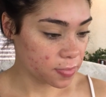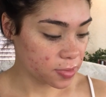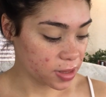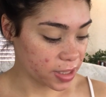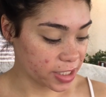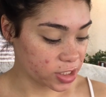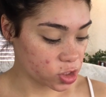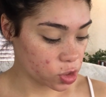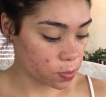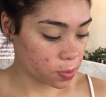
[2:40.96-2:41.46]

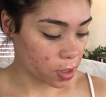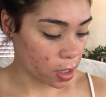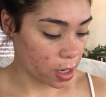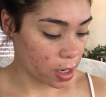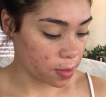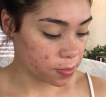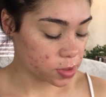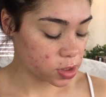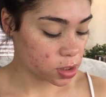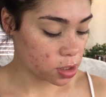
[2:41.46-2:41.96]
lids are
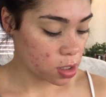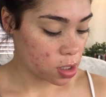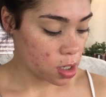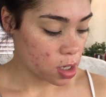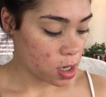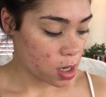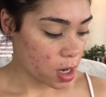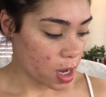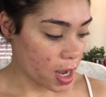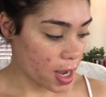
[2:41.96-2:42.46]
primed.
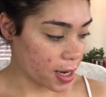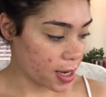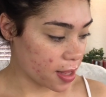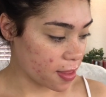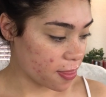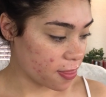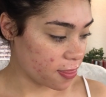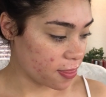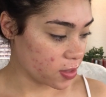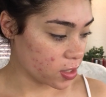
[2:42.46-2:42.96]

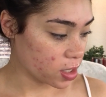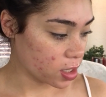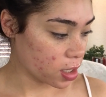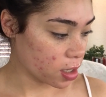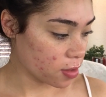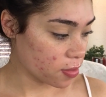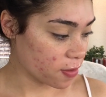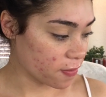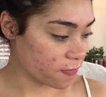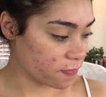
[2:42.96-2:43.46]
I think
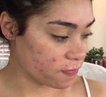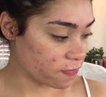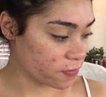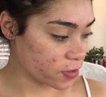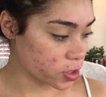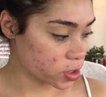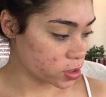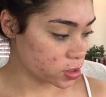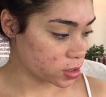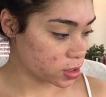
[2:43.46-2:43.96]
the
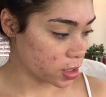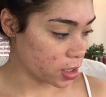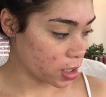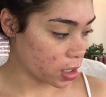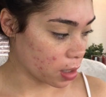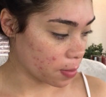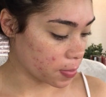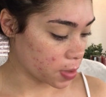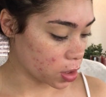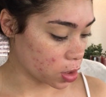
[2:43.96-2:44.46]
first
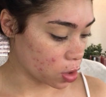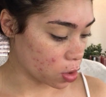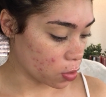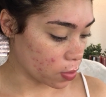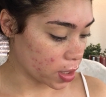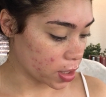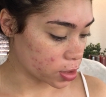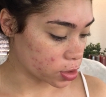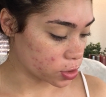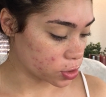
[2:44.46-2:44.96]
thing I'm gonna go
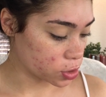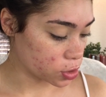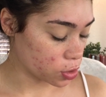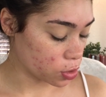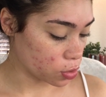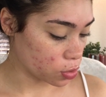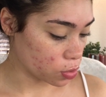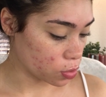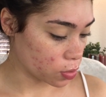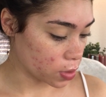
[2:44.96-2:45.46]

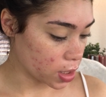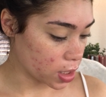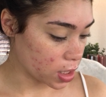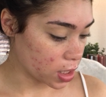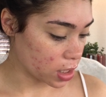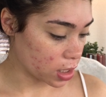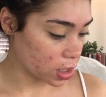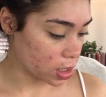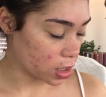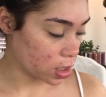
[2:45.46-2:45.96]
into
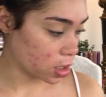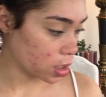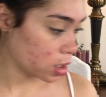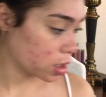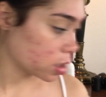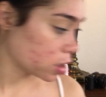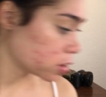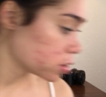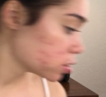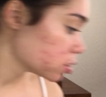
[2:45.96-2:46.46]

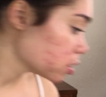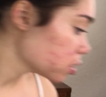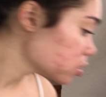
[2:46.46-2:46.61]
is,